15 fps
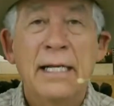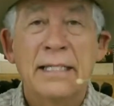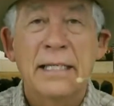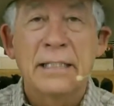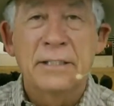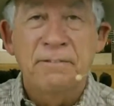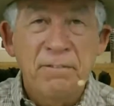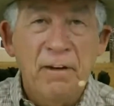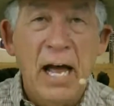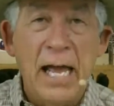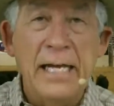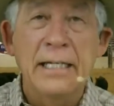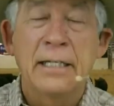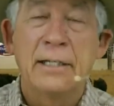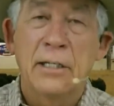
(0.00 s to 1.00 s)
It says,
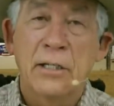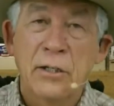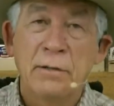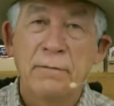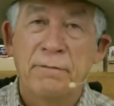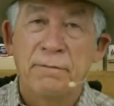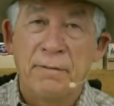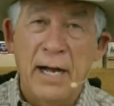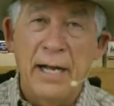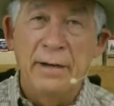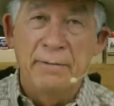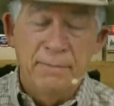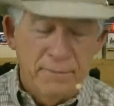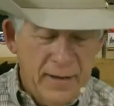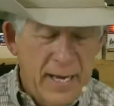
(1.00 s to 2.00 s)
Fight the good
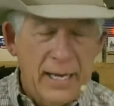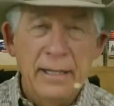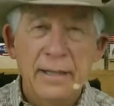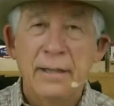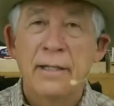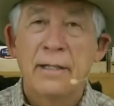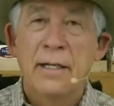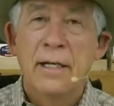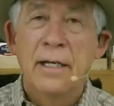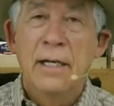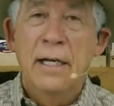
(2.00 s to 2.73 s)
fight of faith